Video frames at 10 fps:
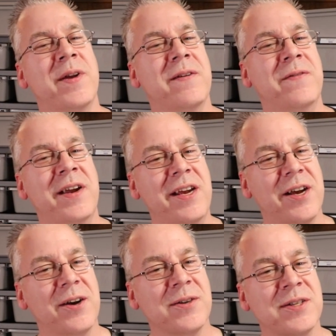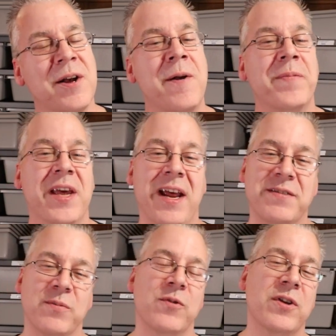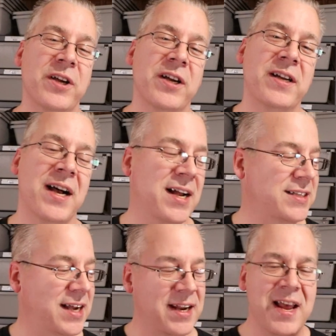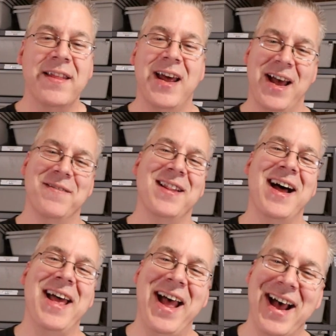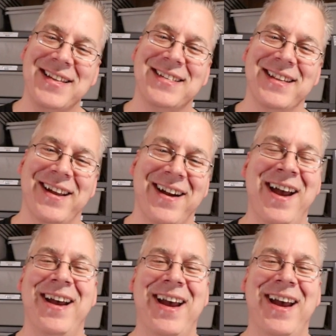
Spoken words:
minute videos that have some really good content that have a lot of ads in there.